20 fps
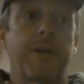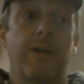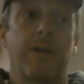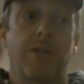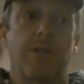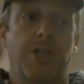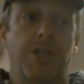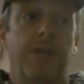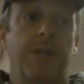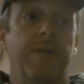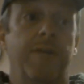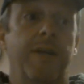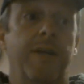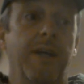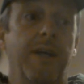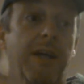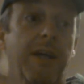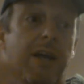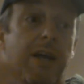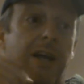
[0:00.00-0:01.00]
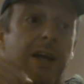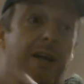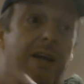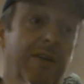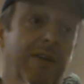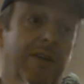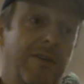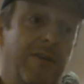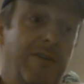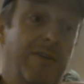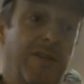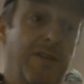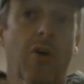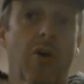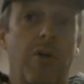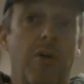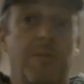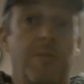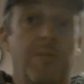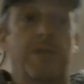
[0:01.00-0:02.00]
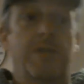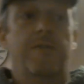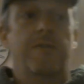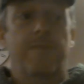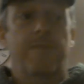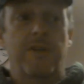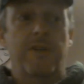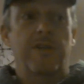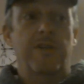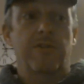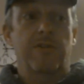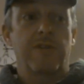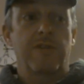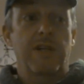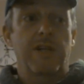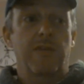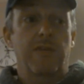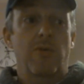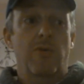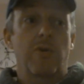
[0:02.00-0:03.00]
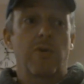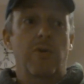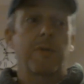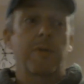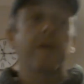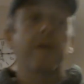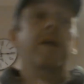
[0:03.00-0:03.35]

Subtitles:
or a sherry. There's the almost vinegary aroma,